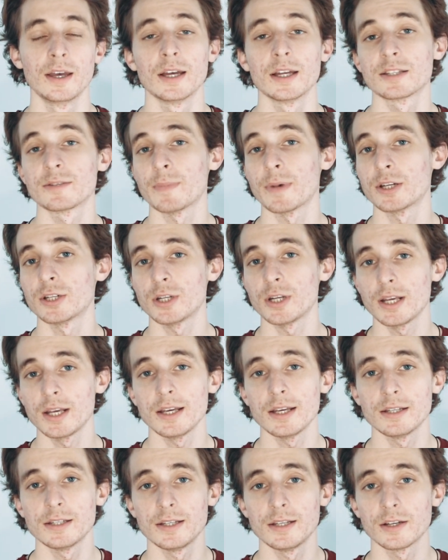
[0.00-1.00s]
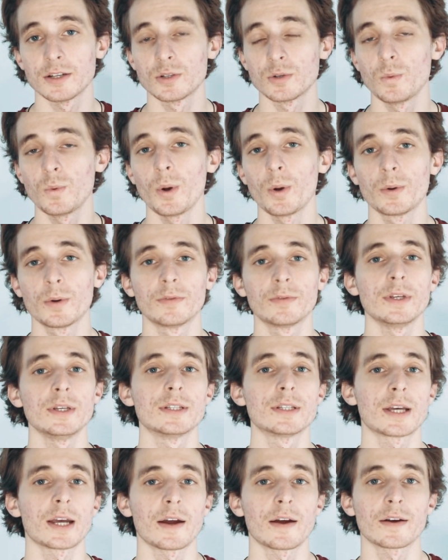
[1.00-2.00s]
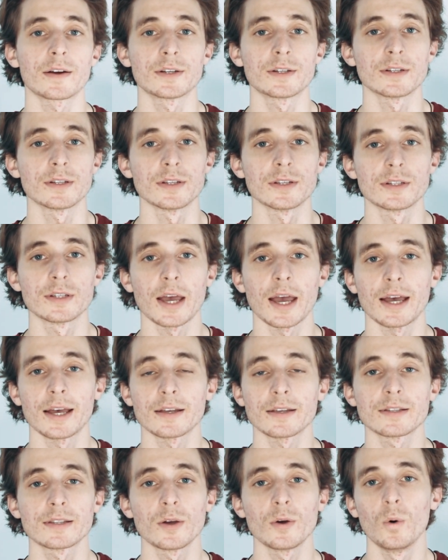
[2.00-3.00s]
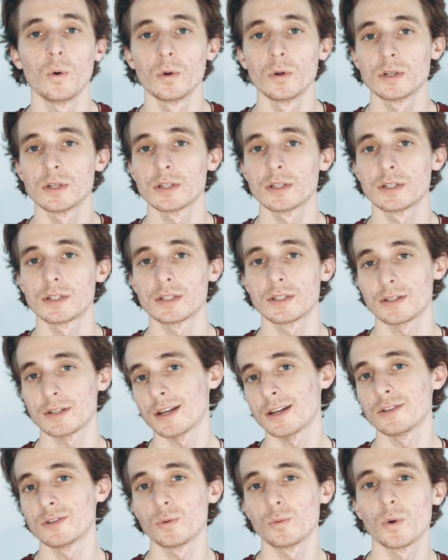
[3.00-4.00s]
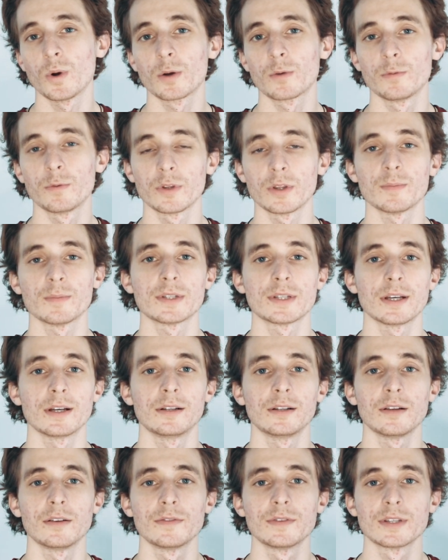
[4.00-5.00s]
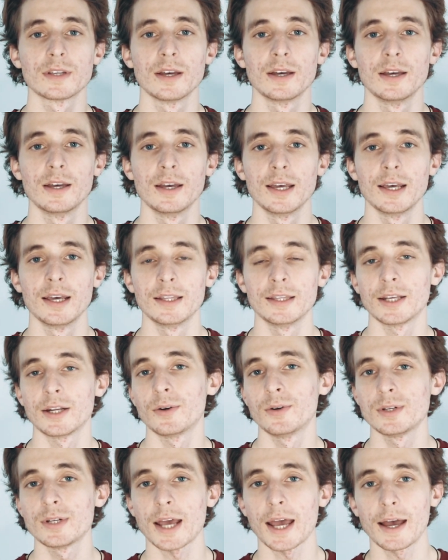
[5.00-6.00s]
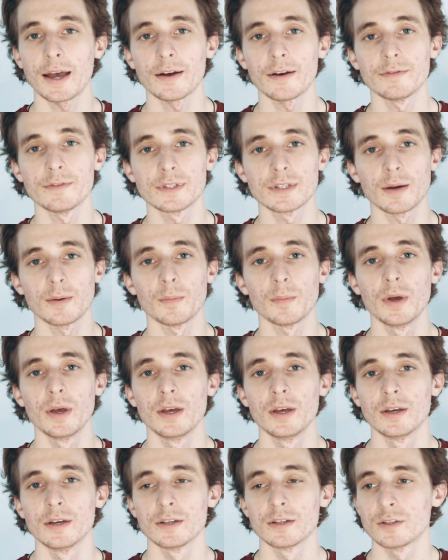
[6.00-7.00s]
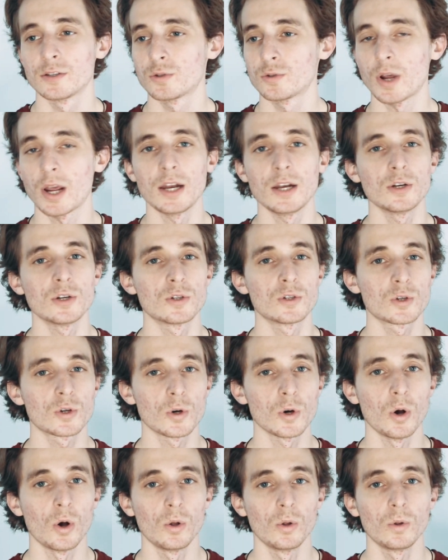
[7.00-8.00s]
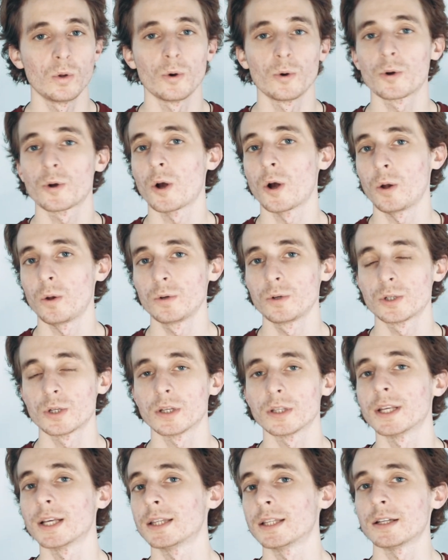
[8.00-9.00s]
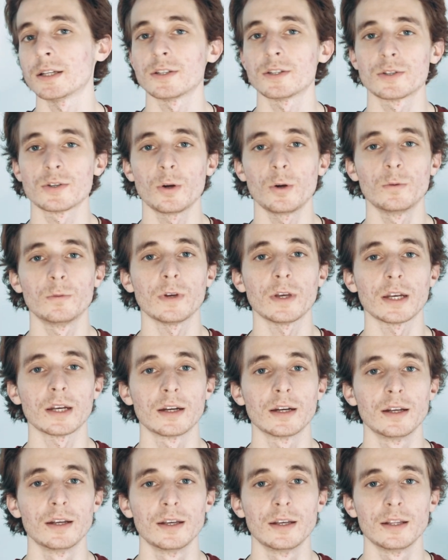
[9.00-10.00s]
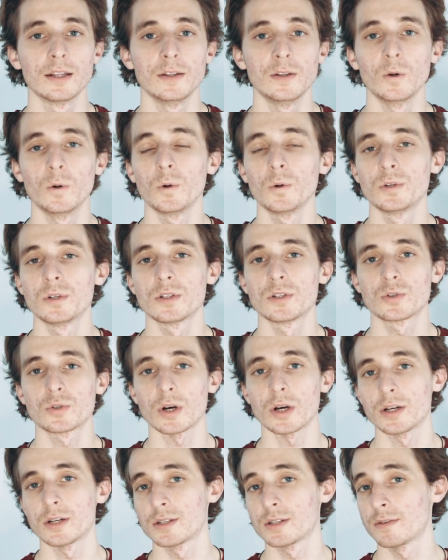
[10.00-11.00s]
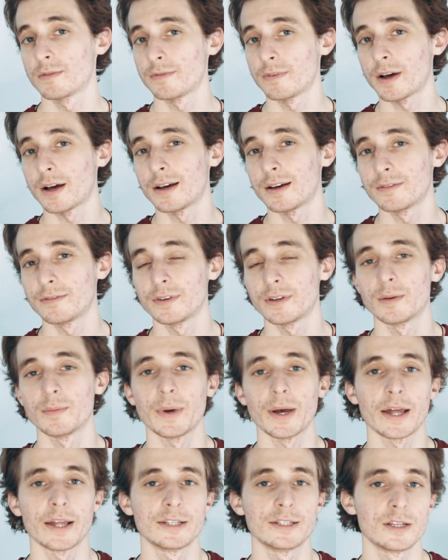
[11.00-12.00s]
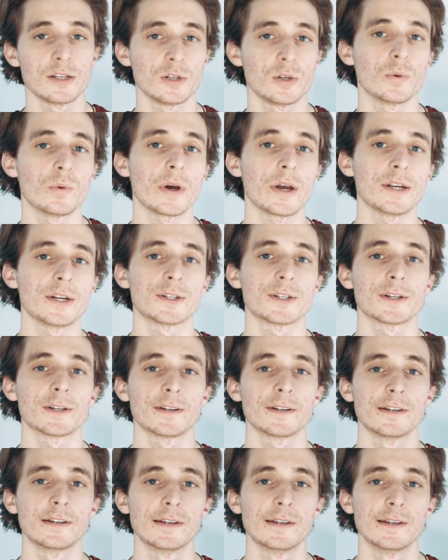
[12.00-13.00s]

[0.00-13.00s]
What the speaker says: It's much easier to work with these characters as they all just tend to work for themselves. They don't have some strange goal or culture that they're serving. They're all just trying to survive in a bad situation.